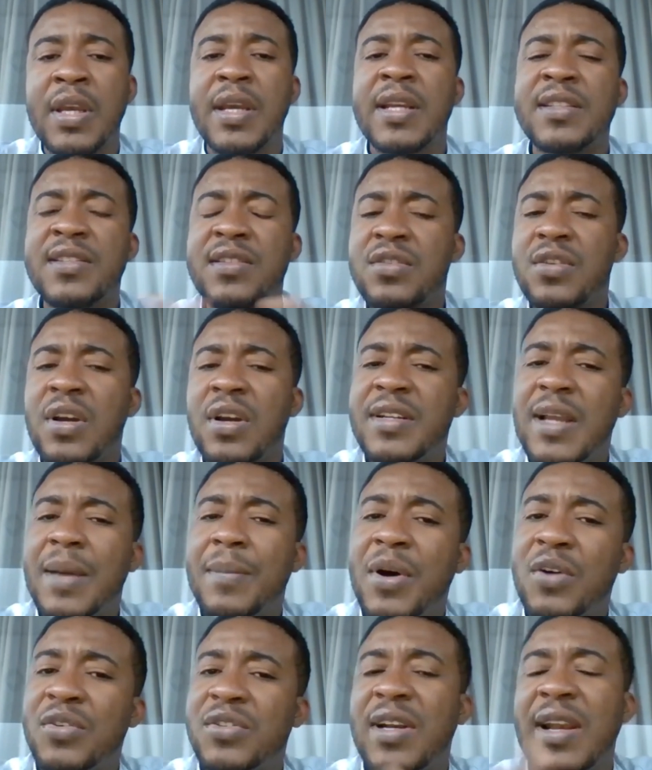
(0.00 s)
it's not
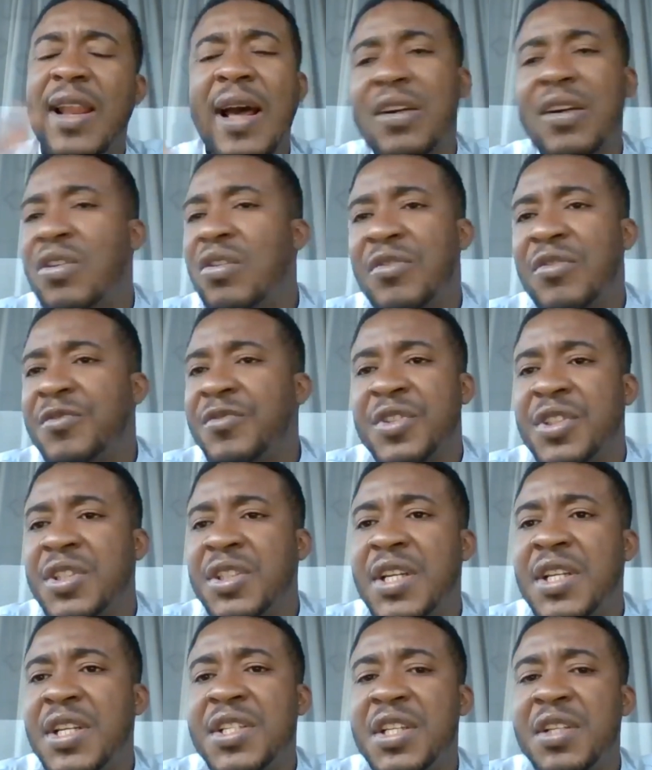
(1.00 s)
about lack of
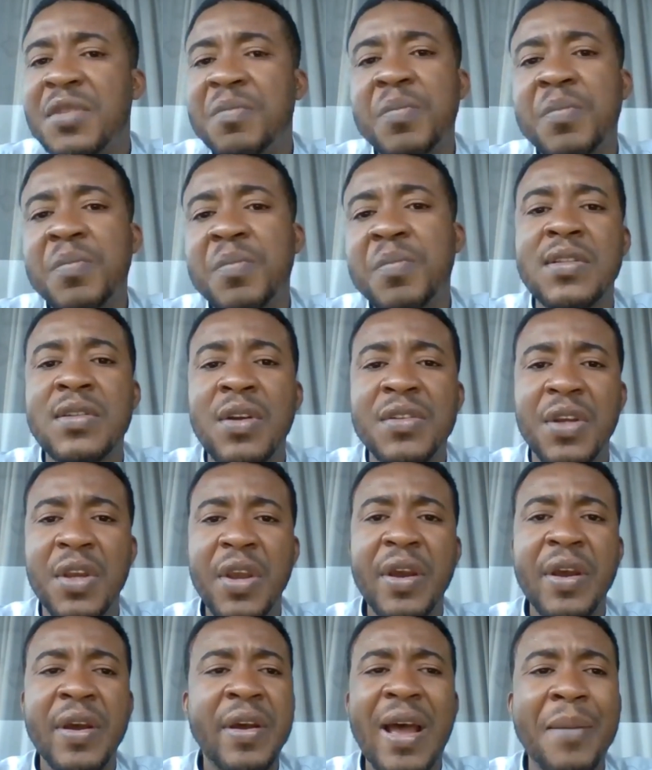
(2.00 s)
intelligence, it's
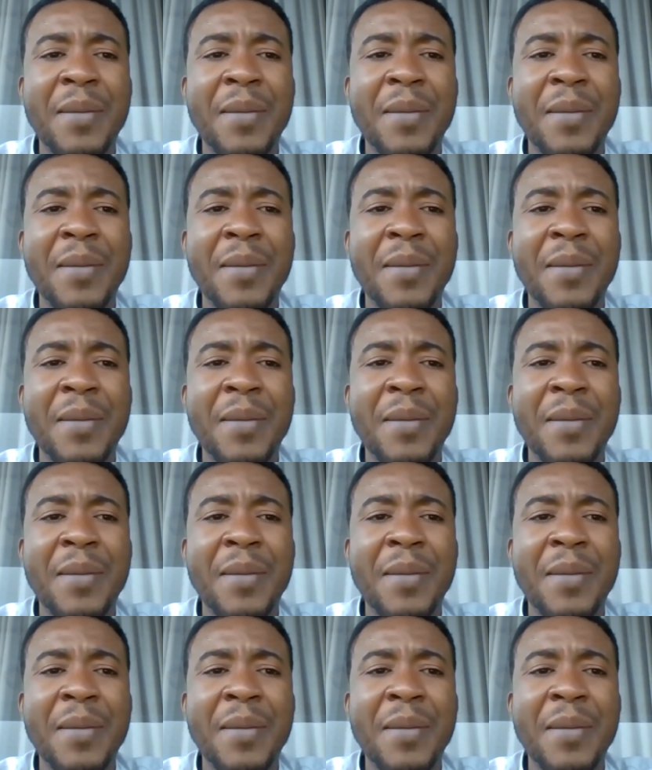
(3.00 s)
not